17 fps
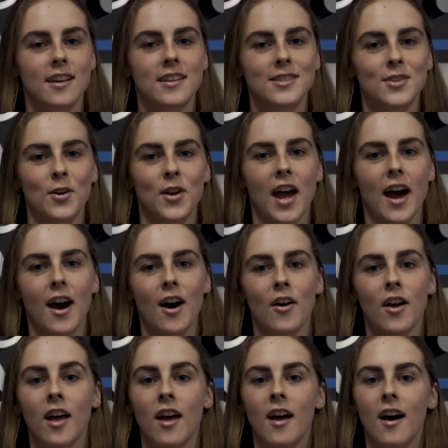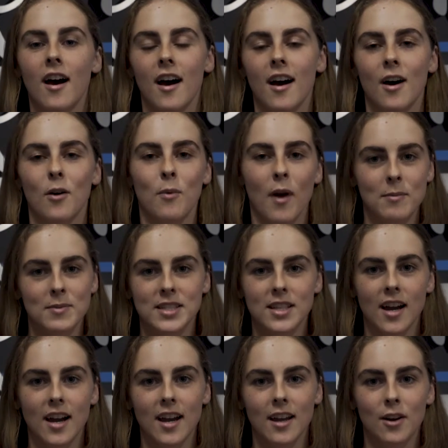us on our
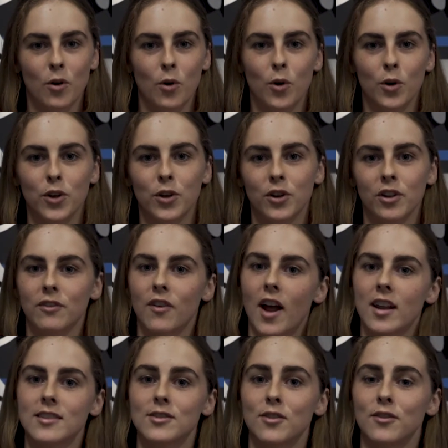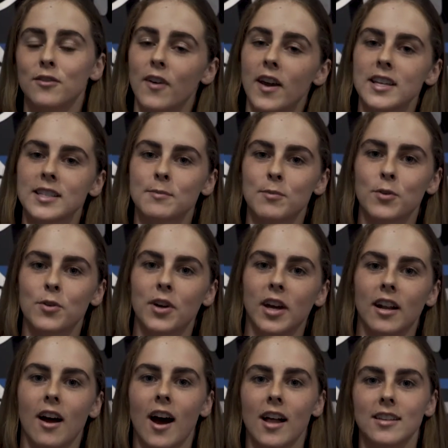website, or you can find us on Facebook
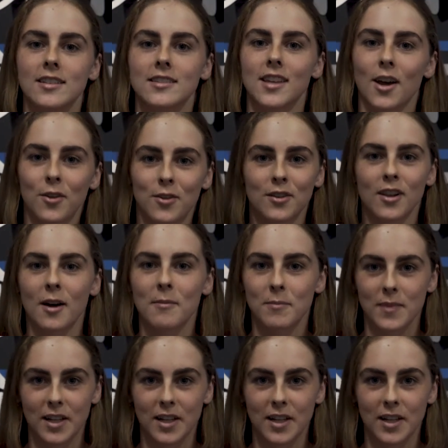at Highlands Health Club,